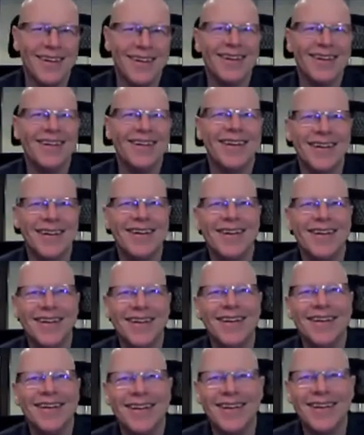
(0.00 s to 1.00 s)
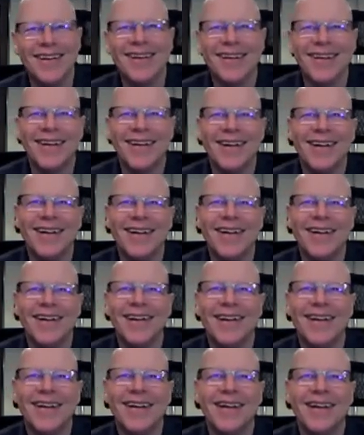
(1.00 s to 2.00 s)

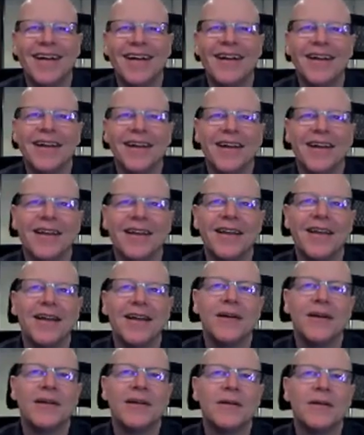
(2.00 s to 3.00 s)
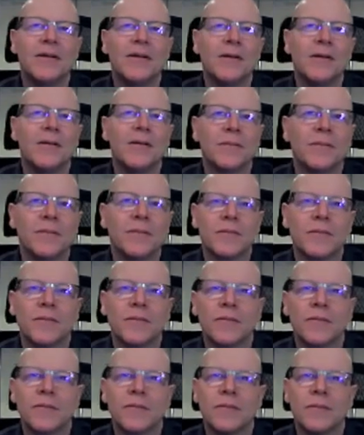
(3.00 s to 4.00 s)

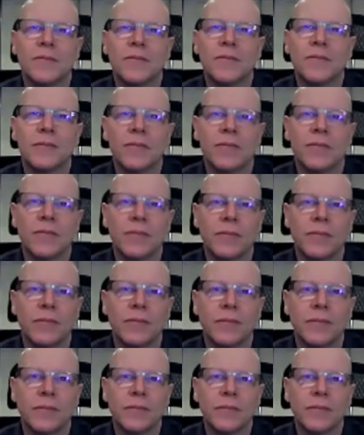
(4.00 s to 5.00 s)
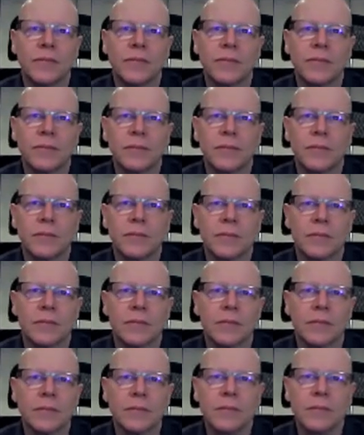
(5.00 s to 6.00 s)

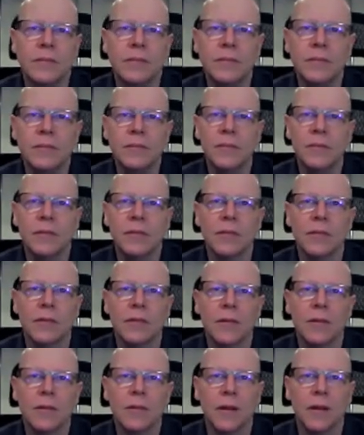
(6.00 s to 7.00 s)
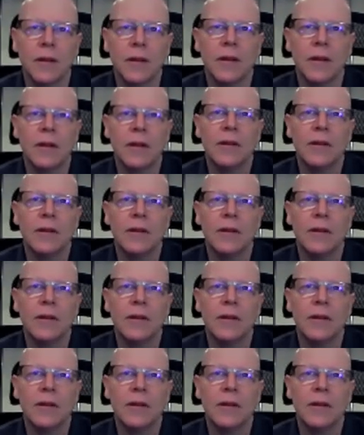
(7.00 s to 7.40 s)
No words are spoken by the person on screen.